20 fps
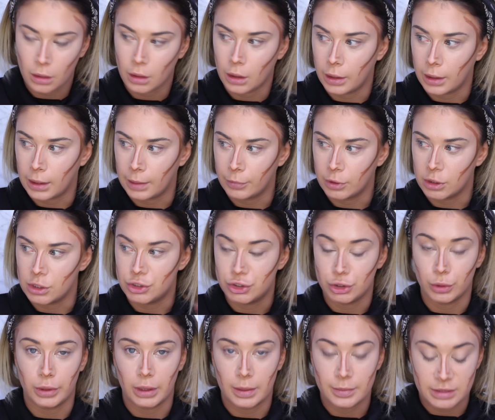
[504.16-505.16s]
I am going to
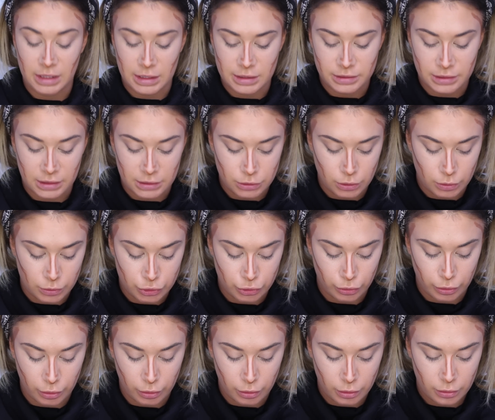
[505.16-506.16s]
do an updated
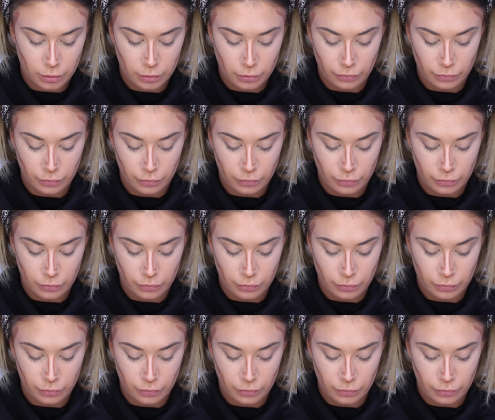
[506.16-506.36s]
contour